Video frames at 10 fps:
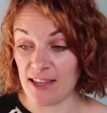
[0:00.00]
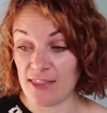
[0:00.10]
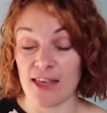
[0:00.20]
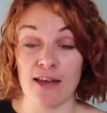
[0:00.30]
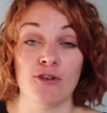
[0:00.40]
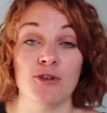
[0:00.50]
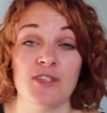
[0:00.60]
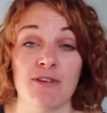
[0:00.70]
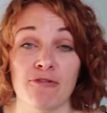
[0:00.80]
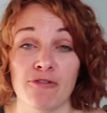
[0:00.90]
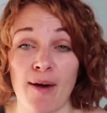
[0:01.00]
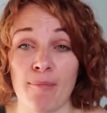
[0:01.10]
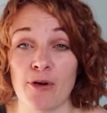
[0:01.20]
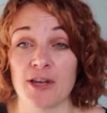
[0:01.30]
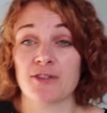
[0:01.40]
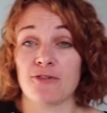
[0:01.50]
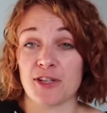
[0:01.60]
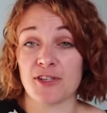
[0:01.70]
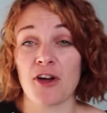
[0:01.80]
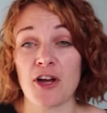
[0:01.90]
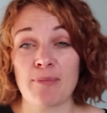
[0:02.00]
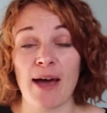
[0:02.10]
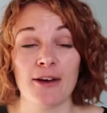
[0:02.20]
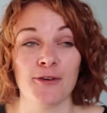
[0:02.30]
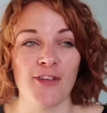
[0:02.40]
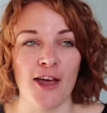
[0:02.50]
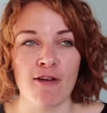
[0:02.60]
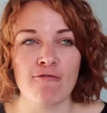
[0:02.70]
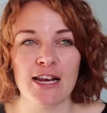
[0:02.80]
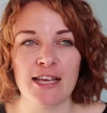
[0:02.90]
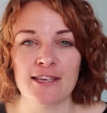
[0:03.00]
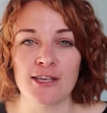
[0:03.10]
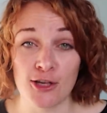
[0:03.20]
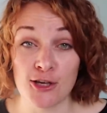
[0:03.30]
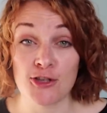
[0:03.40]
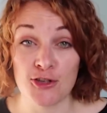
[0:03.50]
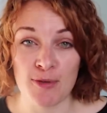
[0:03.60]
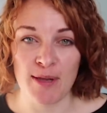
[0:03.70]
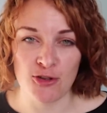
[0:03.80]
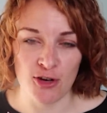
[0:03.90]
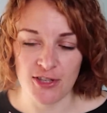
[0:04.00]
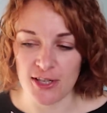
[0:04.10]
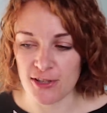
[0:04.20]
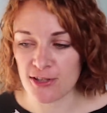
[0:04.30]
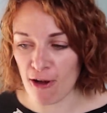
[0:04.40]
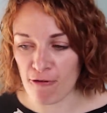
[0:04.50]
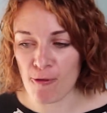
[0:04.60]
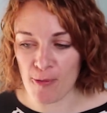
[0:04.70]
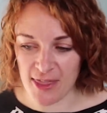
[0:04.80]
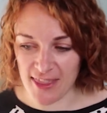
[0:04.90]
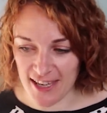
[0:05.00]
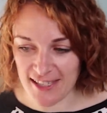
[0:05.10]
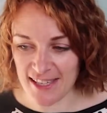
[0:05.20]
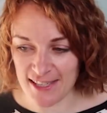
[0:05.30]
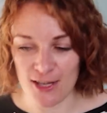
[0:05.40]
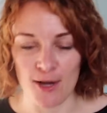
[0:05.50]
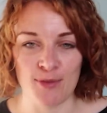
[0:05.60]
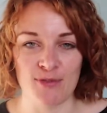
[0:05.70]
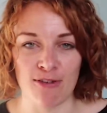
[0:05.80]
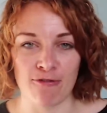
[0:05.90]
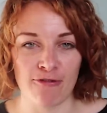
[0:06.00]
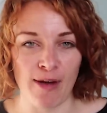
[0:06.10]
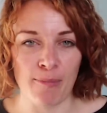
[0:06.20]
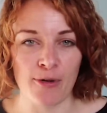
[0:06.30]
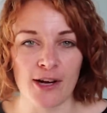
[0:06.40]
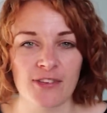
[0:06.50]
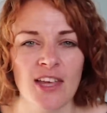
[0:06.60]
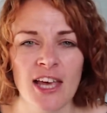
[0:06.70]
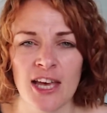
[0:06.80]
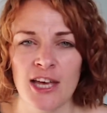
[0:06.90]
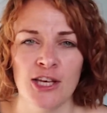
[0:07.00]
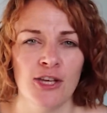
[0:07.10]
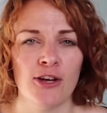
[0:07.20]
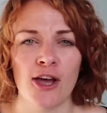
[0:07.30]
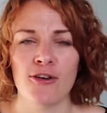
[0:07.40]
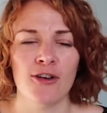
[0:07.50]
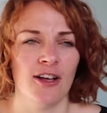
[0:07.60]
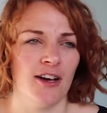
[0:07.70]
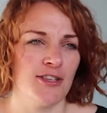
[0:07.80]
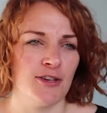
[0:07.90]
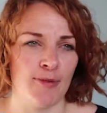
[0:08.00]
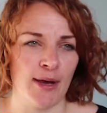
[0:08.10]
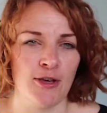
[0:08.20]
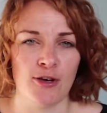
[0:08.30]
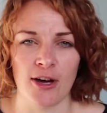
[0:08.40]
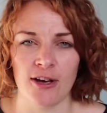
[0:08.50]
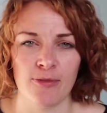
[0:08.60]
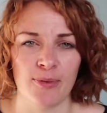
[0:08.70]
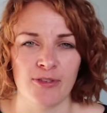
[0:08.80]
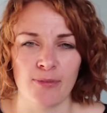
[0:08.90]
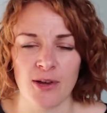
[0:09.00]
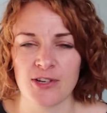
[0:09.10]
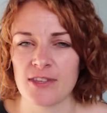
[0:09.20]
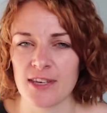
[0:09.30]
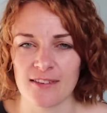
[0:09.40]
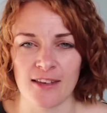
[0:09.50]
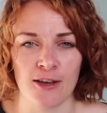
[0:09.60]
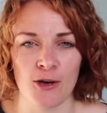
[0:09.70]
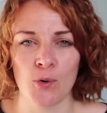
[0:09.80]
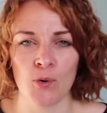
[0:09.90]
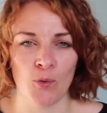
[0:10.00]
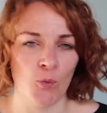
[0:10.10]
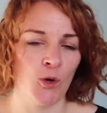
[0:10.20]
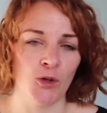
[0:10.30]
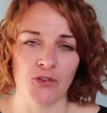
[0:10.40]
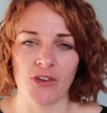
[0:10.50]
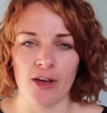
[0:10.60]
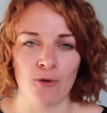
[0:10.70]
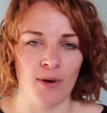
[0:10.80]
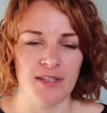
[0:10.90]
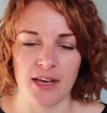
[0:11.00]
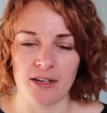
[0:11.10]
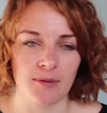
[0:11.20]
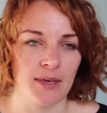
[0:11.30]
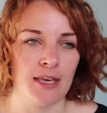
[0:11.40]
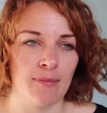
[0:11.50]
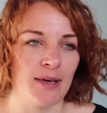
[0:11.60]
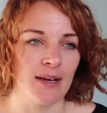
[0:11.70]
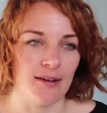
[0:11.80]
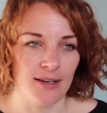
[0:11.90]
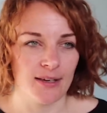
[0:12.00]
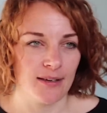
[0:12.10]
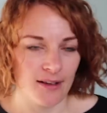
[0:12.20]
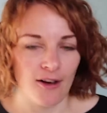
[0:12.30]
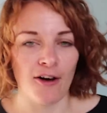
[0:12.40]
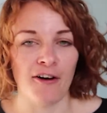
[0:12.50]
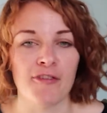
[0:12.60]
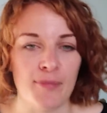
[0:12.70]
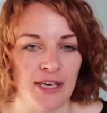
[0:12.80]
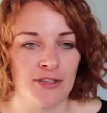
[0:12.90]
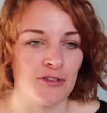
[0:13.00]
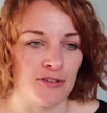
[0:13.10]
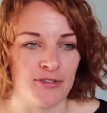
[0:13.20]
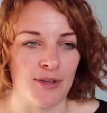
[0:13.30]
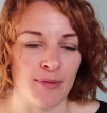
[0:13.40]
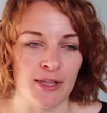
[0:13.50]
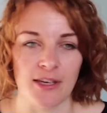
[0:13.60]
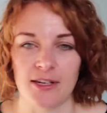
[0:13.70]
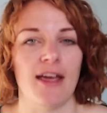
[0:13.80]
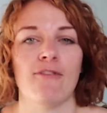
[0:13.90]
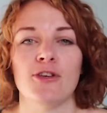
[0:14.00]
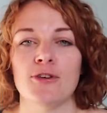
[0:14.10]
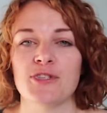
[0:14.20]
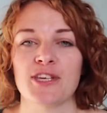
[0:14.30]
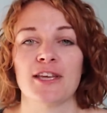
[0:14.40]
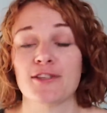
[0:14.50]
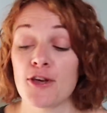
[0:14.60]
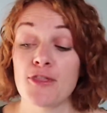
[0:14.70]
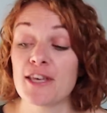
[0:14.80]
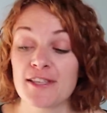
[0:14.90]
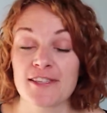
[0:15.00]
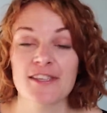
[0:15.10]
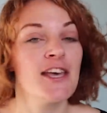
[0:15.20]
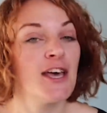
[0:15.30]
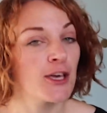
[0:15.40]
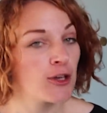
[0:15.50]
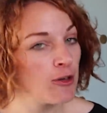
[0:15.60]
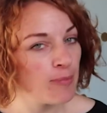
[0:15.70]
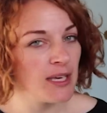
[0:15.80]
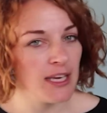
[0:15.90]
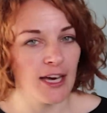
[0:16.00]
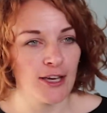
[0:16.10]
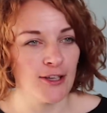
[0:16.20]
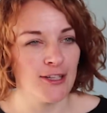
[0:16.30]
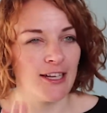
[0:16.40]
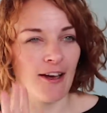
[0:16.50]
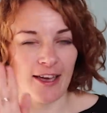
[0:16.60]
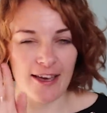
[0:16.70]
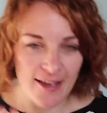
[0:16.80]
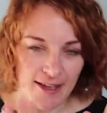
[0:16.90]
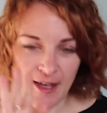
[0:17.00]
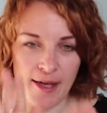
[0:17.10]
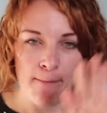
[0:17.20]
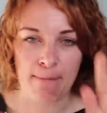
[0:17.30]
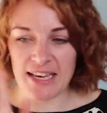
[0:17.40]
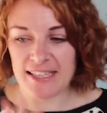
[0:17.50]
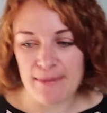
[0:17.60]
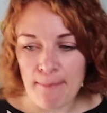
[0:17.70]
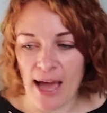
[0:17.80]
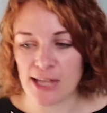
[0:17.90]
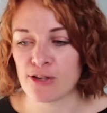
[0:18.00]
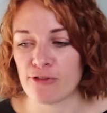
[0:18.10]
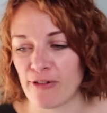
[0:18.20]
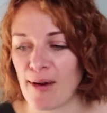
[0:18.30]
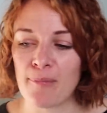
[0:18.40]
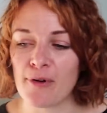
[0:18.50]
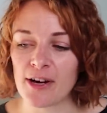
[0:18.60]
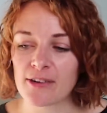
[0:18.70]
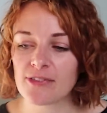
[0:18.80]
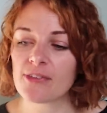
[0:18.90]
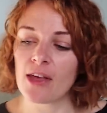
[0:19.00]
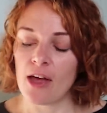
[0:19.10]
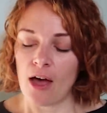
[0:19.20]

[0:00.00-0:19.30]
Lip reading: they've used different fabrics for the side panels, and I really think you could do some interesting stuff with this in terms of different fabrics. You know, I don't know about you guys, but especially things like wools, I always end up keeping like half a meter of something and never using it, so this could be a good like mix and match of your fabrics.